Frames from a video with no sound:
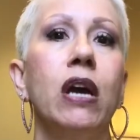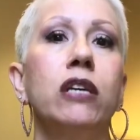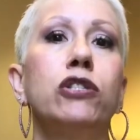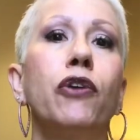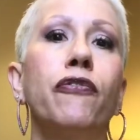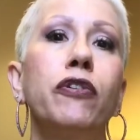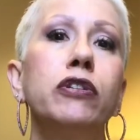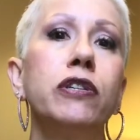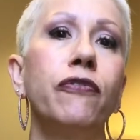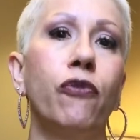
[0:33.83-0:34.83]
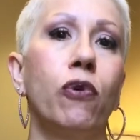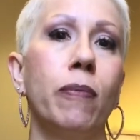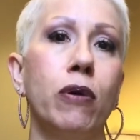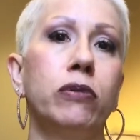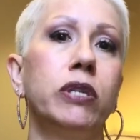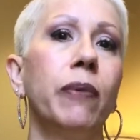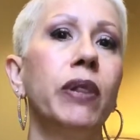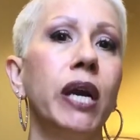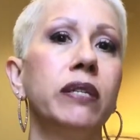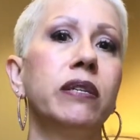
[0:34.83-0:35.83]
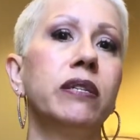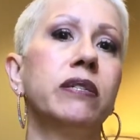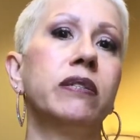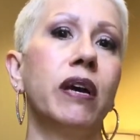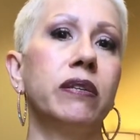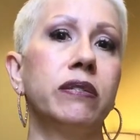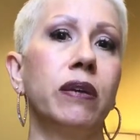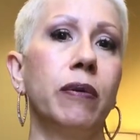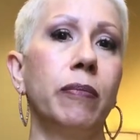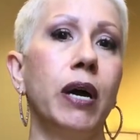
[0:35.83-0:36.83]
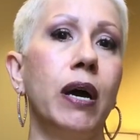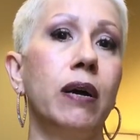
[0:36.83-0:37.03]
So first and foremost, I would like to discuss some